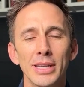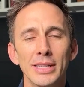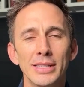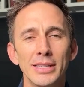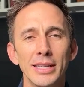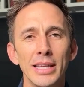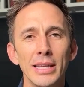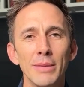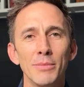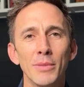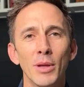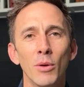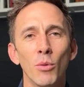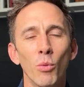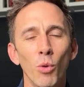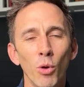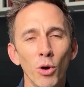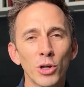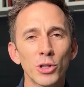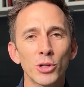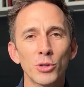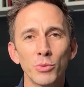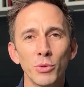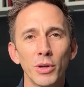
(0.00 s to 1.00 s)
a team that
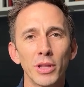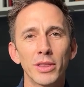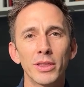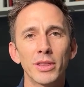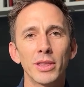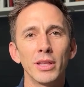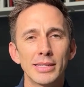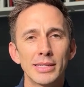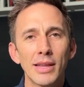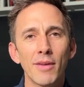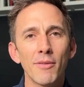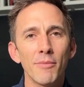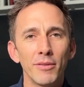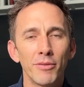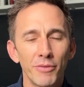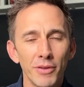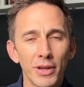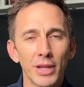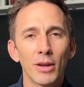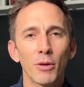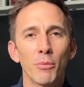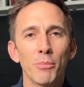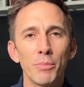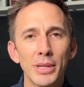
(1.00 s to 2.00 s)
works with seven-figure